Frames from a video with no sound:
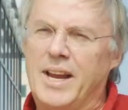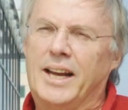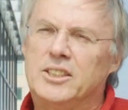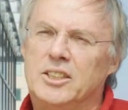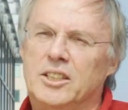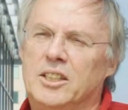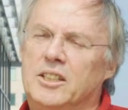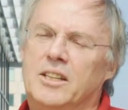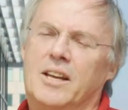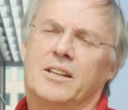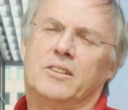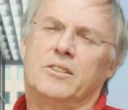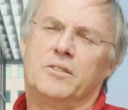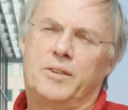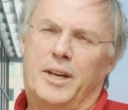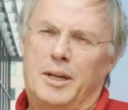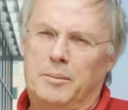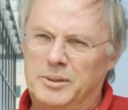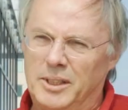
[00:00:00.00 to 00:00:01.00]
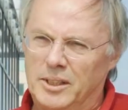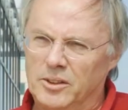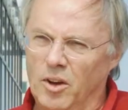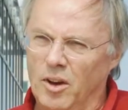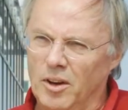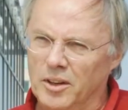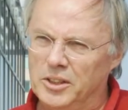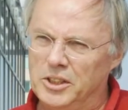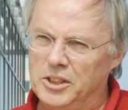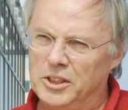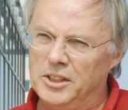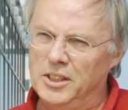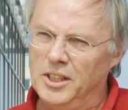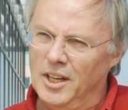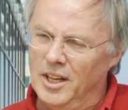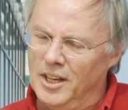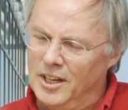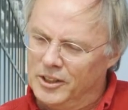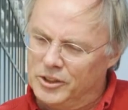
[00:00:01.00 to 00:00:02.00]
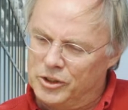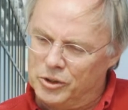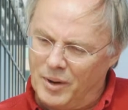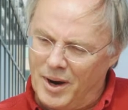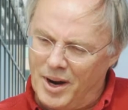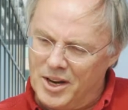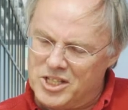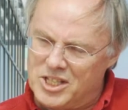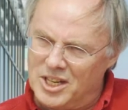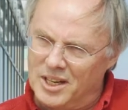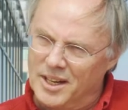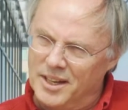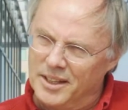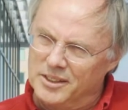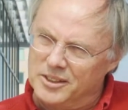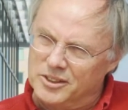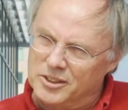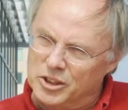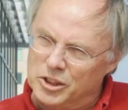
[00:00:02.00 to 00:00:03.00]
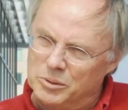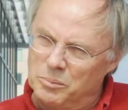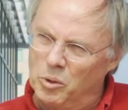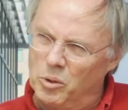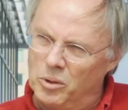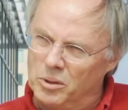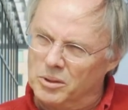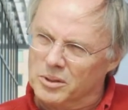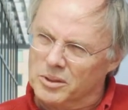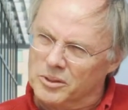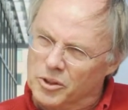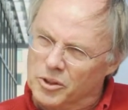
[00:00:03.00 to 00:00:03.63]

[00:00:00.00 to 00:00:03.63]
we actually developed technology to isolate small